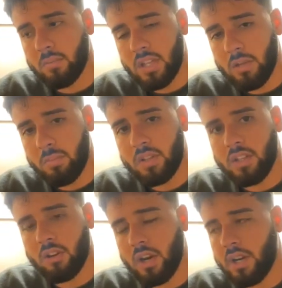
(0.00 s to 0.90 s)
Typically
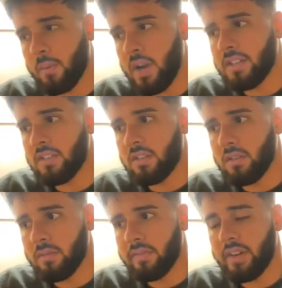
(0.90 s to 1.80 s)
credit-wise
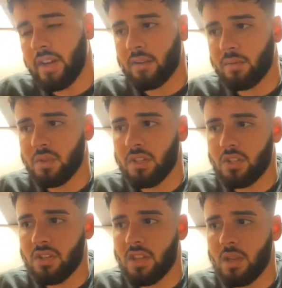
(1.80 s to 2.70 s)
too, for an
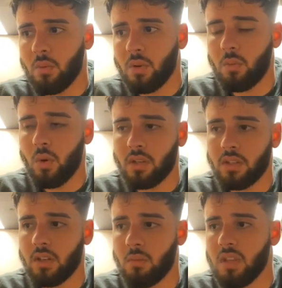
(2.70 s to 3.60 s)
acquisition, they would want
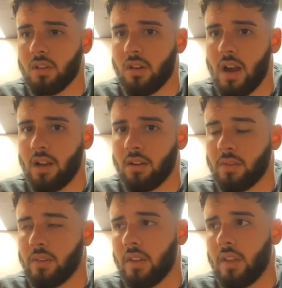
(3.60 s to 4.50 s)
you to be
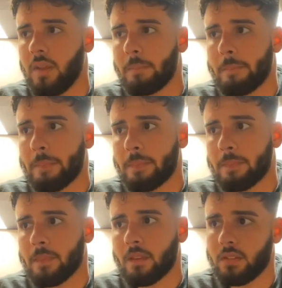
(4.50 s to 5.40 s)
around
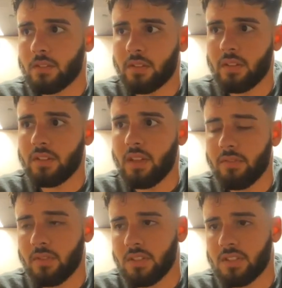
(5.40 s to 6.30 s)

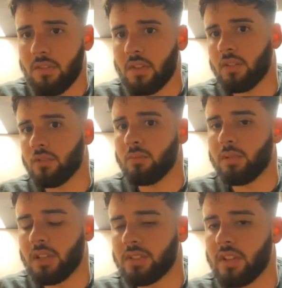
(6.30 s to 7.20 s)
definitely 700
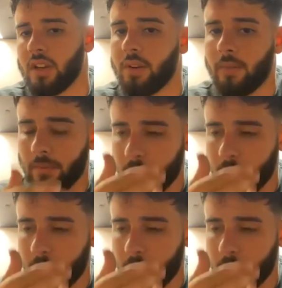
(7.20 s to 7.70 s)
plus there.